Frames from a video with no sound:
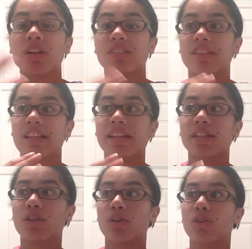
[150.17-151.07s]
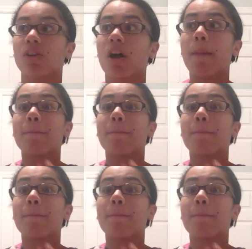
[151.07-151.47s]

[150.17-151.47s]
something that he could